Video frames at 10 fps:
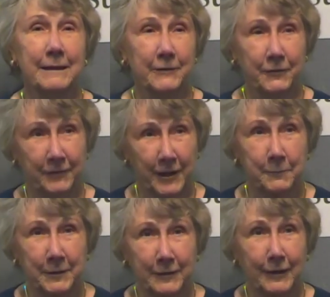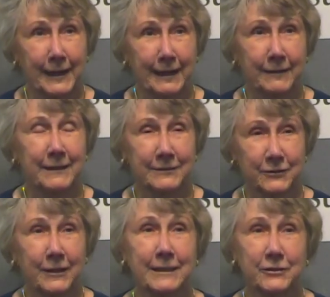developing land
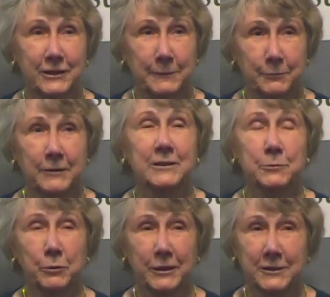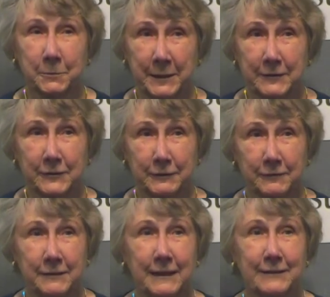is not cheaper, it's more expensive.